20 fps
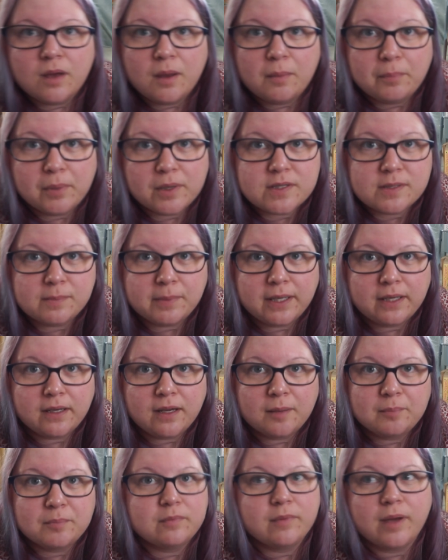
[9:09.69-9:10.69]
Possibly,
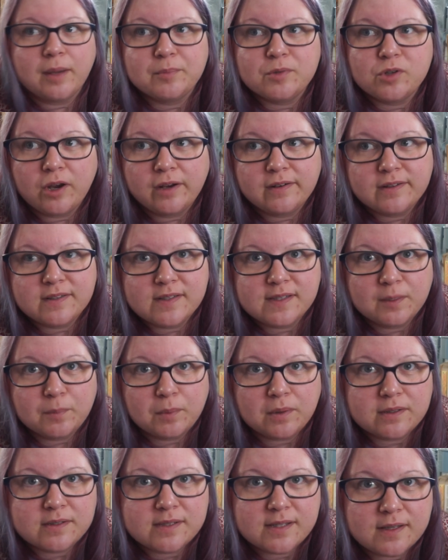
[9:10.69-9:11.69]
I'm, I'm trying to see
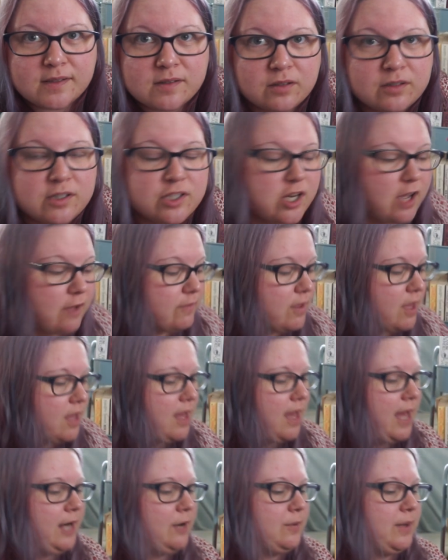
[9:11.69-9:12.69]
what it says on the shelf.
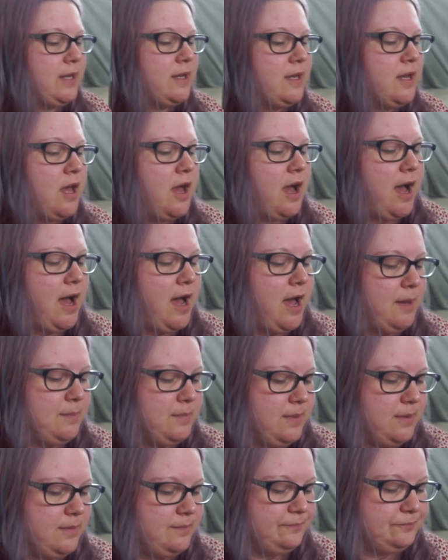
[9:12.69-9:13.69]
Anyway,
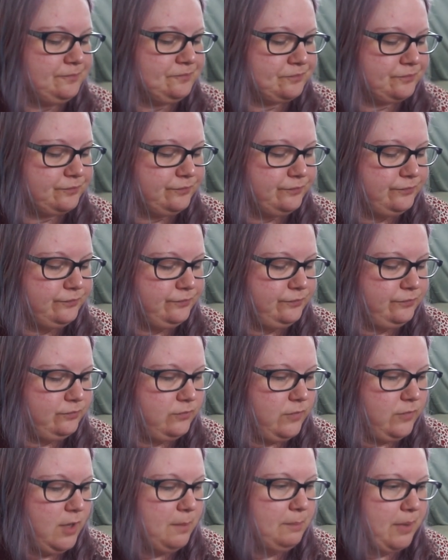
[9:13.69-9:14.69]
um,
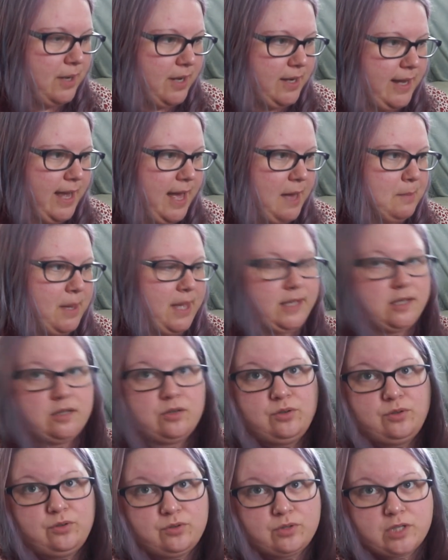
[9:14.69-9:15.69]
by M.A.
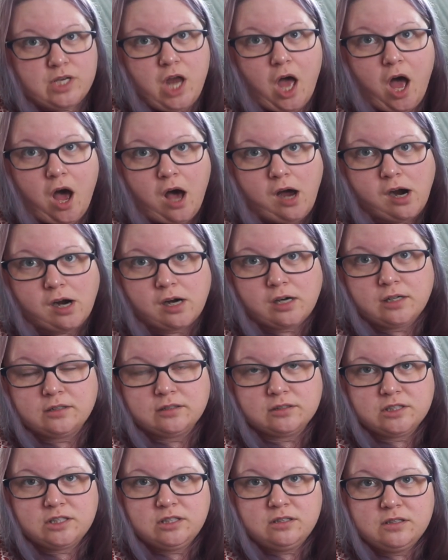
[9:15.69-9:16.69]
Kusnar.
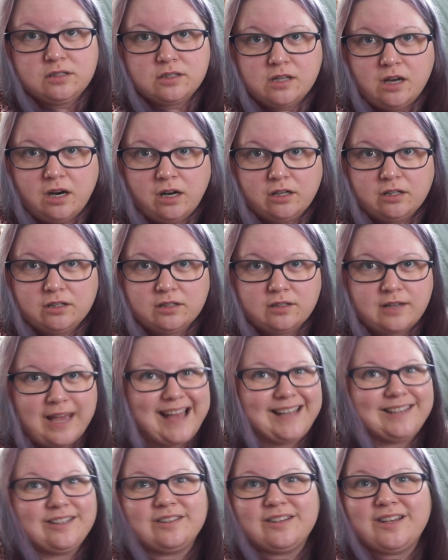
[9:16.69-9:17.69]
Kusnar?
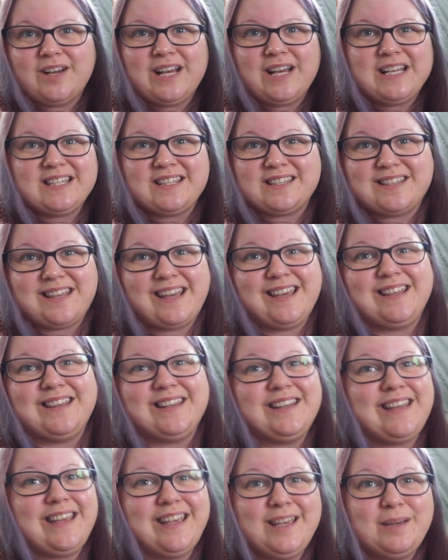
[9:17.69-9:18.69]
I don't know how to say the
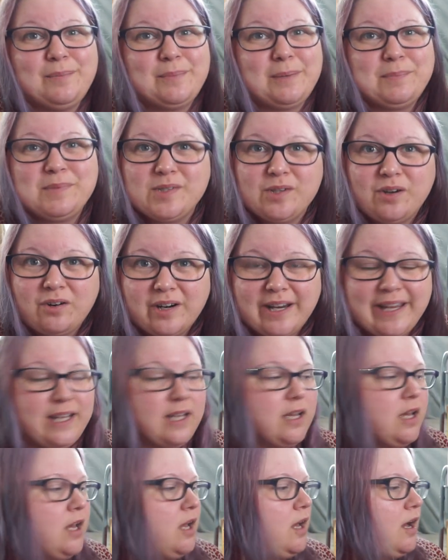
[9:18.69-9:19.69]
name, I'm sorry.
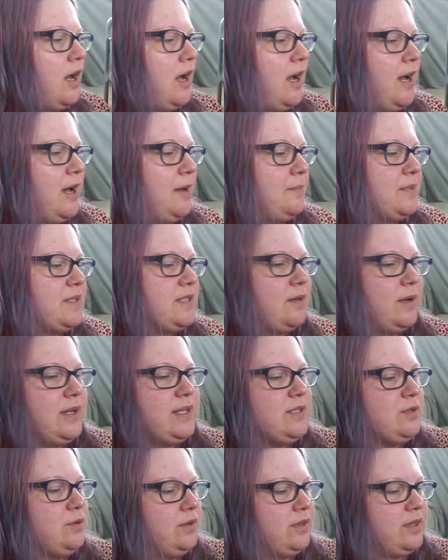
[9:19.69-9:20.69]
Um, so I
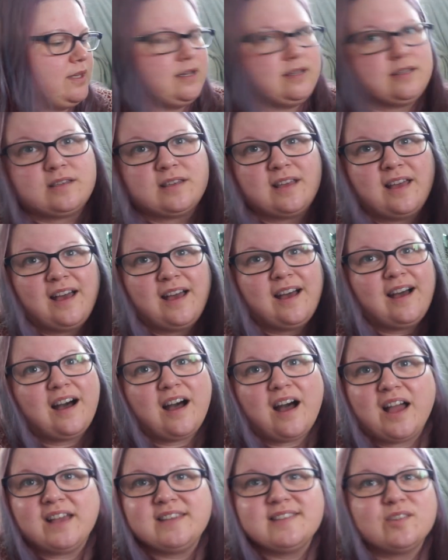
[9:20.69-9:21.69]
saw this,
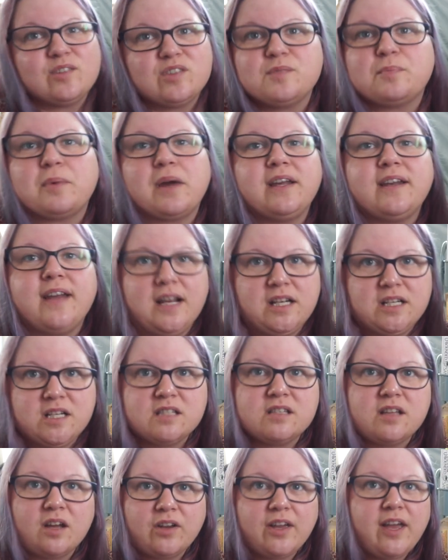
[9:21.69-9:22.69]
I saw Sprayed
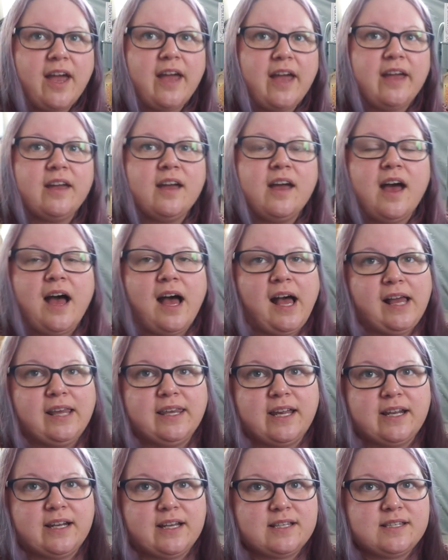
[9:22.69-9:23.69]
Edges, okay, and
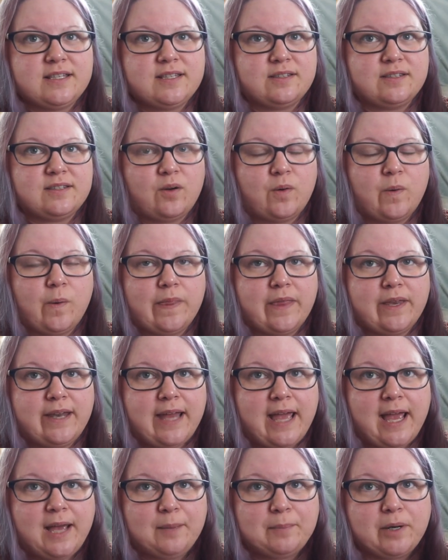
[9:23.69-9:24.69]
then I saw the
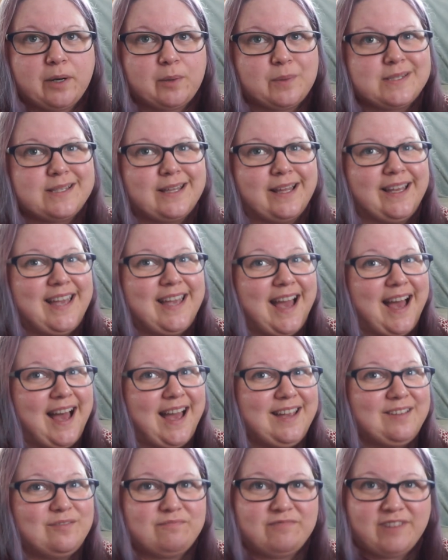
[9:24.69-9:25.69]
name and I was like,
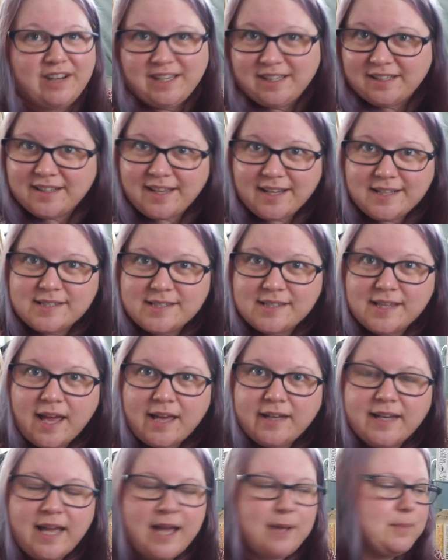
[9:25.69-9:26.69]
I recognize
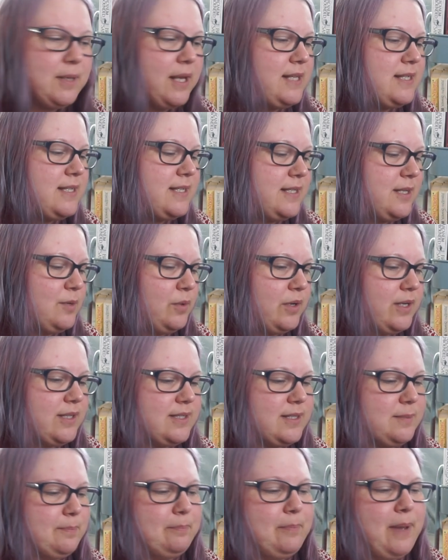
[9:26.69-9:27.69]
that name, let's see what
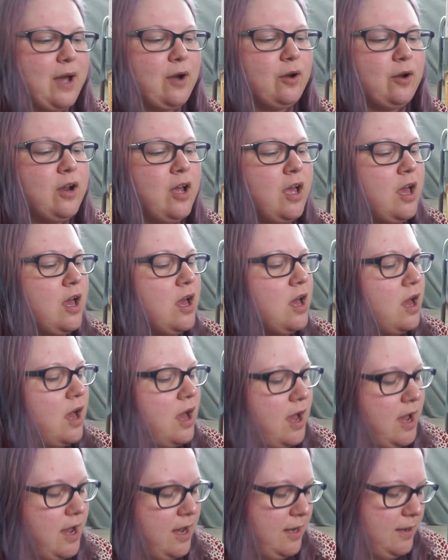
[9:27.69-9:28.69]
it's about.
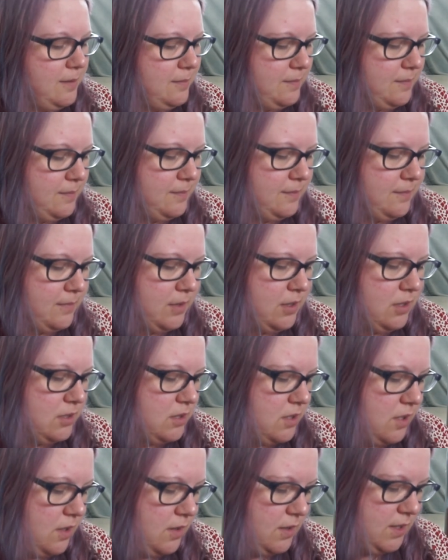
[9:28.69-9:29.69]
Um,
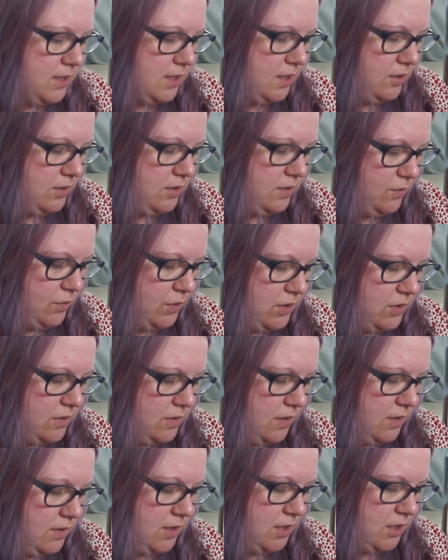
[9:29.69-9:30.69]
so exclusive
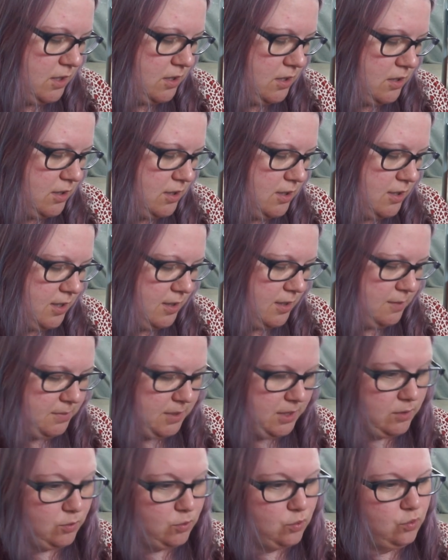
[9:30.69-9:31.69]
Waterstones edition signed by
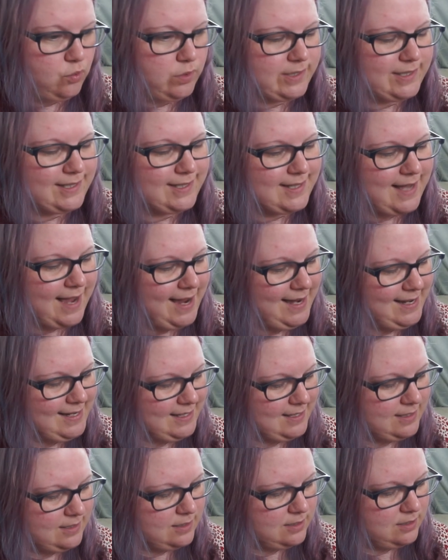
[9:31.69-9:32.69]
the... Oh, it's signed.